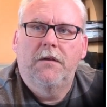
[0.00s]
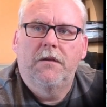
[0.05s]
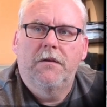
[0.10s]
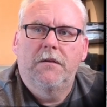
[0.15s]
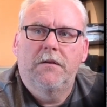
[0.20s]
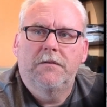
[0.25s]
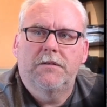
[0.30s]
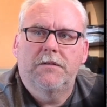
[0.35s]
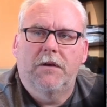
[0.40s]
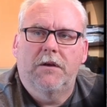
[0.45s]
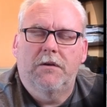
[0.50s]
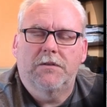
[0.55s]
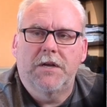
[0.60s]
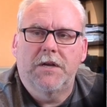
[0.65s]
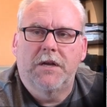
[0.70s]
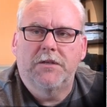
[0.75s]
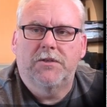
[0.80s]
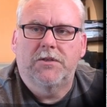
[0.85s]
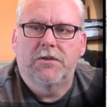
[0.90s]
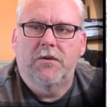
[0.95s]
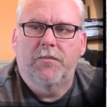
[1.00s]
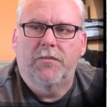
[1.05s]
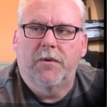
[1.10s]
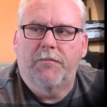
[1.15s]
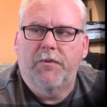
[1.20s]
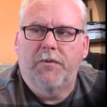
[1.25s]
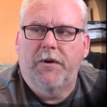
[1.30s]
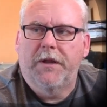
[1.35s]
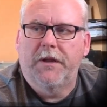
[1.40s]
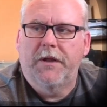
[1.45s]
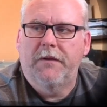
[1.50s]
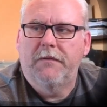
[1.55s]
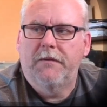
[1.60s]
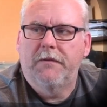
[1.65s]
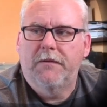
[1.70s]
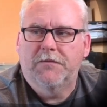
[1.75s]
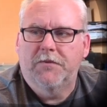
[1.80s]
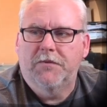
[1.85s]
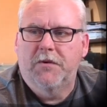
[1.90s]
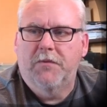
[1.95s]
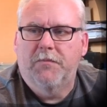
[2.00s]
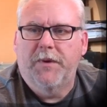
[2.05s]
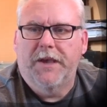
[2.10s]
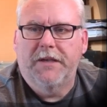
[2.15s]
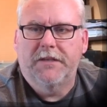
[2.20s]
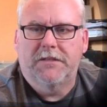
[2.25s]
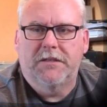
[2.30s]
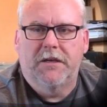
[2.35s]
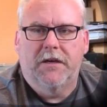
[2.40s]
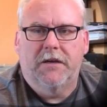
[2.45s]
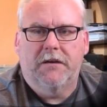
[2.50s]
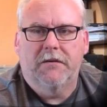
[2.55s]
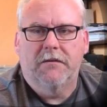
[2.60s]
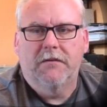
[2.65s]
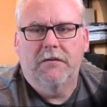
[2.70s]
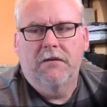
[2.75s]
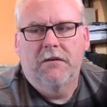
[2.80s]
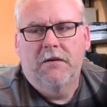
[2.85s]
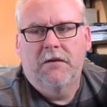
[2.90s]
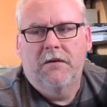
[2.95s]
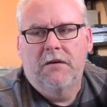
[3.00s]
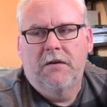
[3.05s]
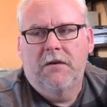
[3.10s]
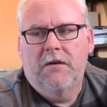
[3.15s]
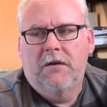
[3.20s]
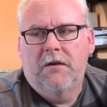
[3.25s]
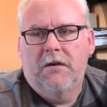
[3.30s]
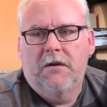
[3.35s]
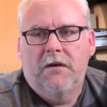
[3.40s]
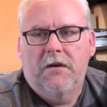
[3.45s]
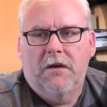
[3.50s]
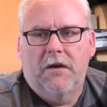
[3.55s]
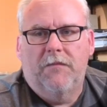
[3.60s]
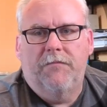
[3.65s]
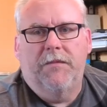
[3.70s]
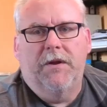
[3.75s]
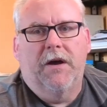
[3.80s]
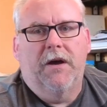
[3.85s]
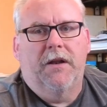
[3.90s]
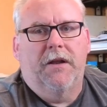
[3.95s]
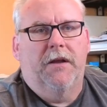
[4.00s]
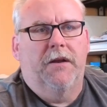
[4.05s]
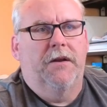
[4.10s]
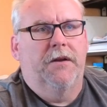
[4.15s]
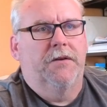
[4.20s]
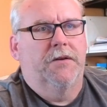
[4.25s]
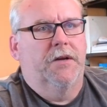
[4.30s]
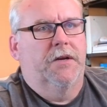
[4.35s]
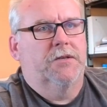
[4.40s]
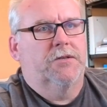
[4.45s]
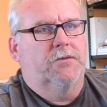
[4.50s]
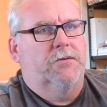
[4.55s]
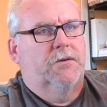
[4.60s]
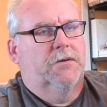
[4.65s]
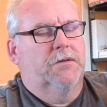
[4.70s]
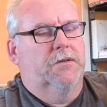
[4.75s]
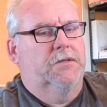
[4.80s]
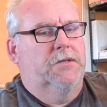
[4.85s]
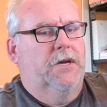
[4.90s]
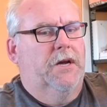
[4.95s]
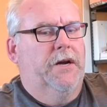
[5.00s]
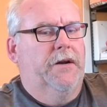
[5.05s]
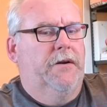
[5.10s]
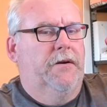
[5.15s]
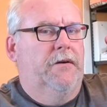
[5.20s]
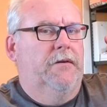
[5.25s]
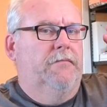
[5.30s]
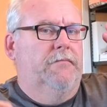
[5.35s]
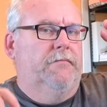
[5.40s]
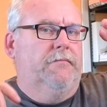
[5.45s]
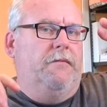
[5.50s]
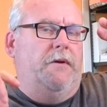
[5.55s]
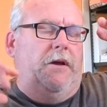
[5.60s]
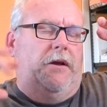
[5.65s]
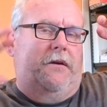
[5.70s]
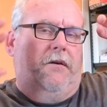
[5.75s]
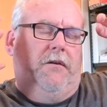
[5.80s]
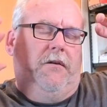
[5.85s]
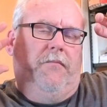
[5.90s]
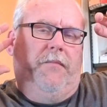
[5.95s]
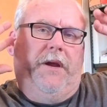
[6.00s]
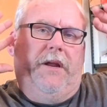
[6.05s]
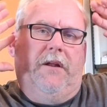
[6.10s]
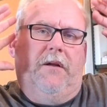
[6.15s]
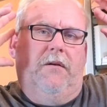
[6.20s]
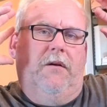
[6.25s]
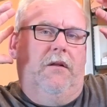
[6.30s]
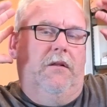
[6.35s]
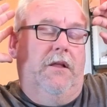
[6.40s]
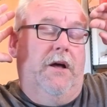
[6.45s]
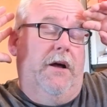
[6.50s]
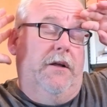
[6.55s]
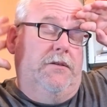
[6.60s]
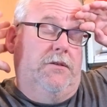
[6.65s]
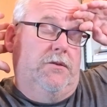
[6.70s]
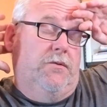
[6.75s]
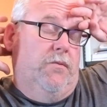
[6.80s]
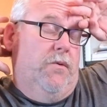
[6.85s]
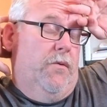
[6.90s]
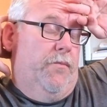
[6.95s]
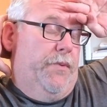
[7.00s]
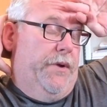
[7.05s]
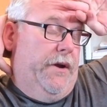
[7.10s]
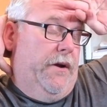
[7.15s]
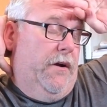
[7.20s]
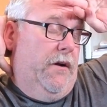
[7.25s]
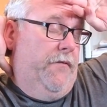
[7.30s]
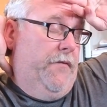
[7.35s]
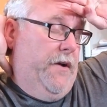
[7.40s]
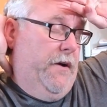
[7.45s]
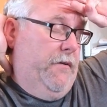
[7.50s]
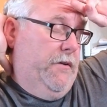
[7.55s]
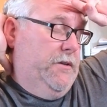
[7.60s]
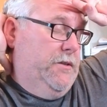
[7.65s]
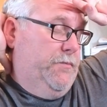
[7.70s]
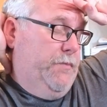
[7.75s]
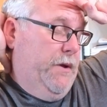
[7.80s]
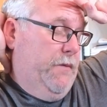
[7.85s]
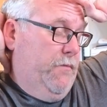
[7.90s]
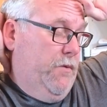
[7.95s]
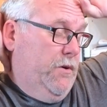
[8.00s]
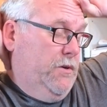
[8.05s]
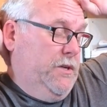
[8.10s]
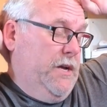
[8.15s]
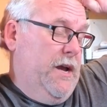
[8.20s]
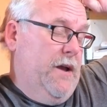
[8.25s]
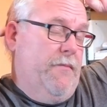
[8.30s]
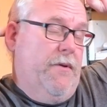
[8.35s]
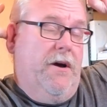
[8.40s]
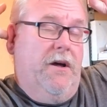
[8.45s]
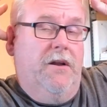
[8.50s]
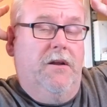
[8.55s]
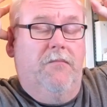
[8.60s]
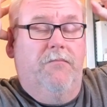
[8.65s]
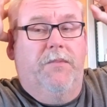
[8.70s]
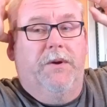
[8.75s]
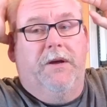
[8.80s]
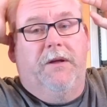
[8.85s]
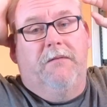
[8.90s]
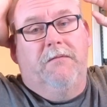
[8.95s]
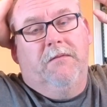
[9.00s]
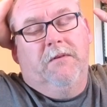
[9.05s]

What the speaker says: So it's not super pretty. It's real basic. I'm not an industrial designer. I could have made it a lot swoopier if I would have spent more time on it, but